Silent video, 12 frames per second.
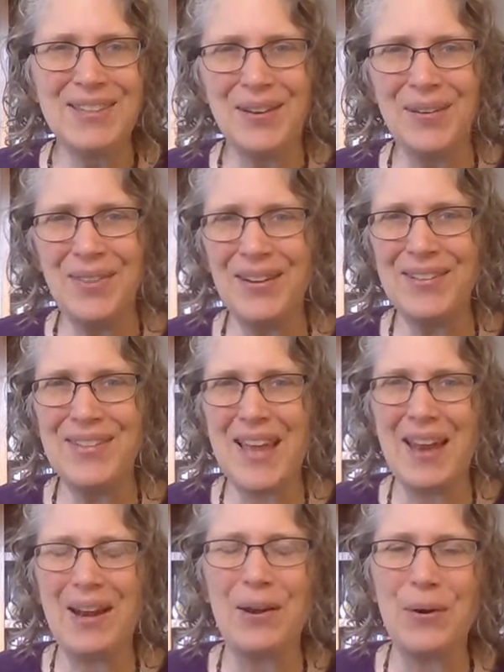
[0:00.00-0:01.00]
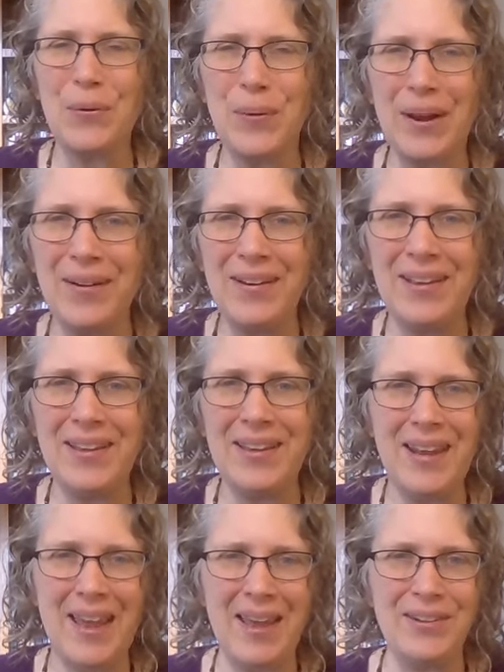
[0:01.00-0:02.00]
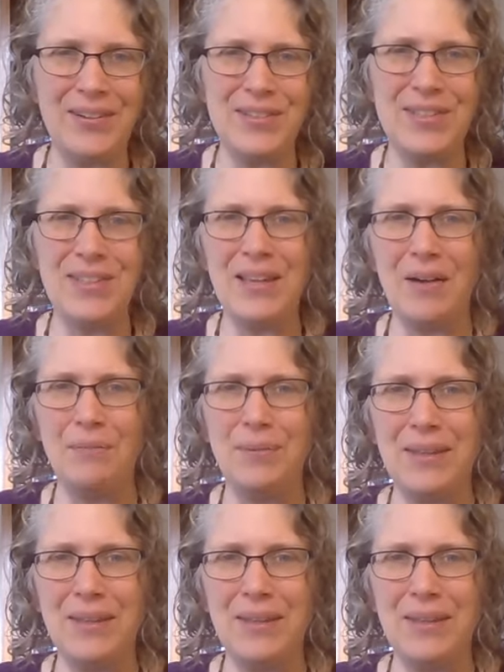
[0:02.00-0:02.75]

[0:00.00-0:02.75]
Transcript: so there's that Aquarian energy of